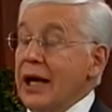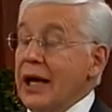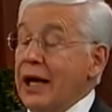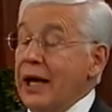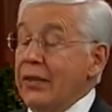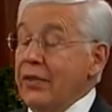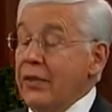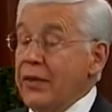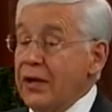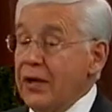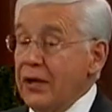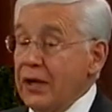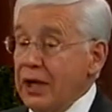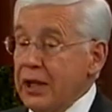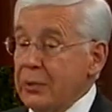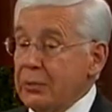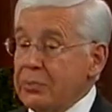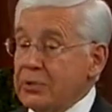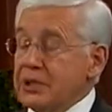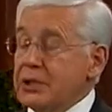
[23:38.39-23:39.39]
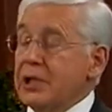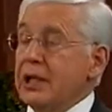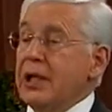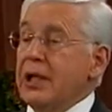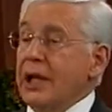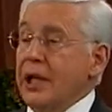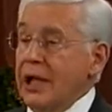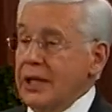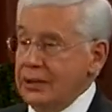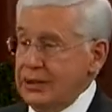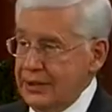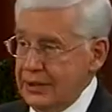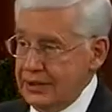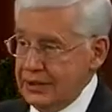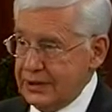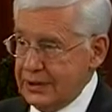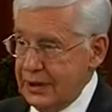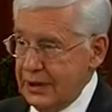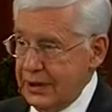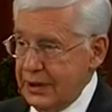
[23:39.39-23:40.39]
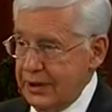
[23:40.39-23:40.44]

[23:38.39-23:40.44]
on their lips at this time.